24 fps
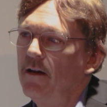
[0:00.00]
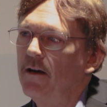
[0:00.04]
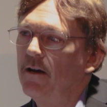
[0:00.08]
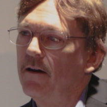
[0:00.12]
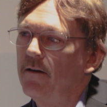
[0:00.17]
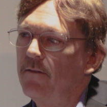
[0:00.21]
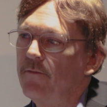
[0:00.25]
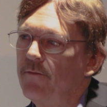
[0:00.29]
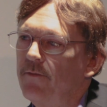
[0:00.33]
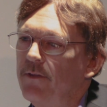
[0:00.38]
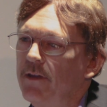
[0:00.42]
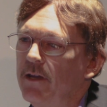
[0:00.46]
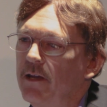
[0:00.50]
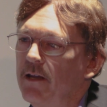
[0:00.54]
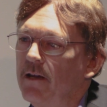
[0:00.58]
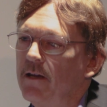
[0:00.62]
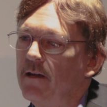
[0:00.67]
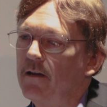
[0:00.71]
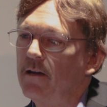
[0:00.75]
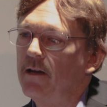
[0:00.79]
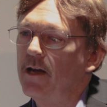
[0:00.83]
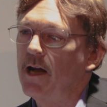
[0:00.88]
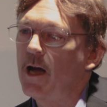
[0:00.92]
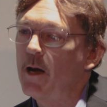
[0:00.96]
of
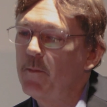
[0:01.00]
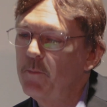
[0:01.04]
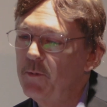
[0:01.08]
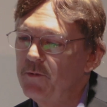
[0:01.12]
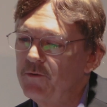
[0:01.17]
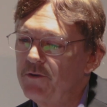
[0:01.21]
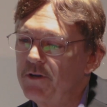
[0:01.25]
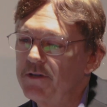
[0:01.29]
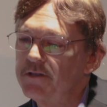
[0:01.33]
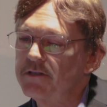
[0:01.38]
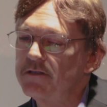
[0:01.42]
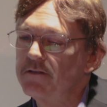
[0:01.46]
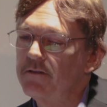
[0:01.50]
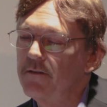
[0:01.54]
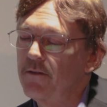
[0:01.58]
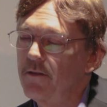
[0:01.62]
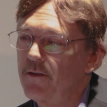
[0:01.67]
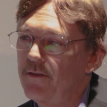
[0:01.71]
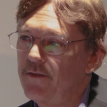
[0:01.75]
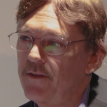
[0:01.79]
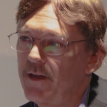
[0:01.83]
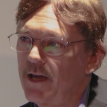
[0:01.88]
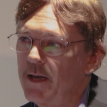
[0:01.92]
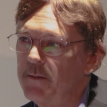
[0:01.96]
the composition of
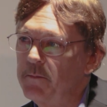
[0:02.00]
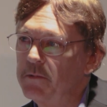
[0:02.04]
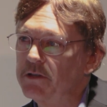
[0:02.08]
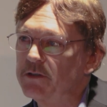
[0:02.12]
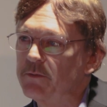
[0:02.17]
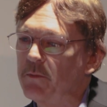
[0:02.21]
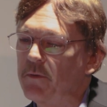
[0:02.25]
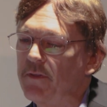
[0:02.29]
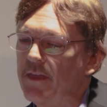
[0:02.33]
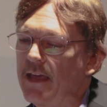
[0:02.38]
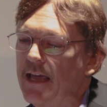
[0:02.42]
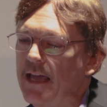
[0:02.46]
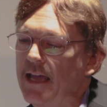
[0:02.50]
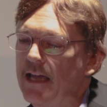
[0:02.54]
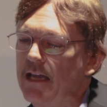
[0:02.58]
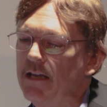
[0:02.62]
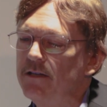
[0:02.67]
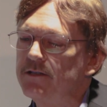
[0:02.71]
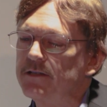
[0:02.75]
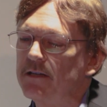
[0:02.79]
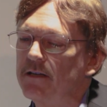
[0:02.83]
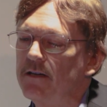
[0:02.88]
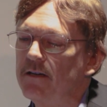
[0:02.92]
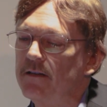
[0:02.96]
the thymus with
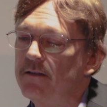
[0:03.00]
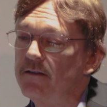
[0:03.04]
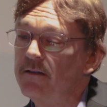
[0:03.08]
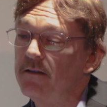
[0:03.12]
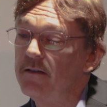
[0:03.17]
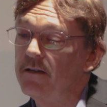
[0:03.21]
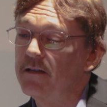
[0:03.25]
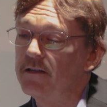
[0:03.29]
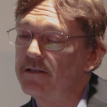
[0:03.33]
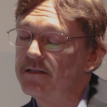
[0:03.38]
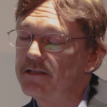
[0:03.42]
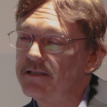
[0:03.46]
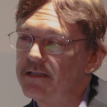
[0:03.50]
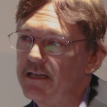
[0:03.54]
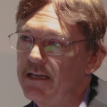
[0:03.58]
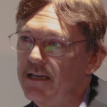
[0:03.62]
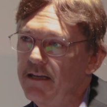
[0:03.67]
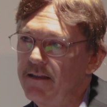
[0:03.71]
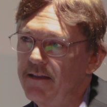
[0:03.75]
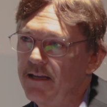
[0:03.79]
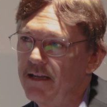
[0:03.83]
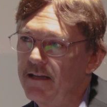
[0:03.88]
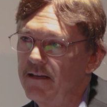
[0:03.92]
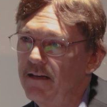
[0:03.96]
age. And you can
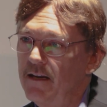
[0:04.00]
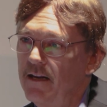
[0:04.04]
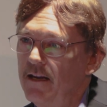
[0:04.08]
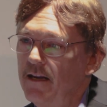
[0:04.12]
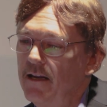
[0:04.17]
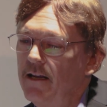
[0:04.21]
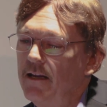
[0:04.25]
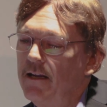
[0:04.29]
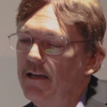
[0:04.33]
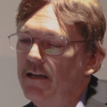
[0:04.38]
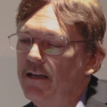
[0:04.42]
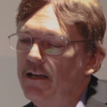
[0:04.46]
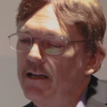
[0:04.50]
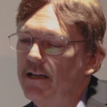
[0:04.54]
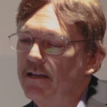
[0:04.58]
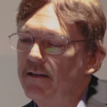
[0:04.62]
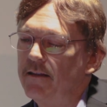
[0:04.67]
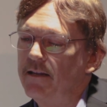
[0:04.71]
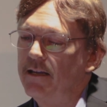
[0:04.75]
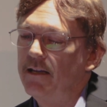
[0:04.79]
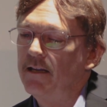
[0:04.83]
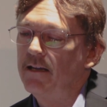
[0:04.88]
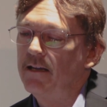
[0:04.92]
see that in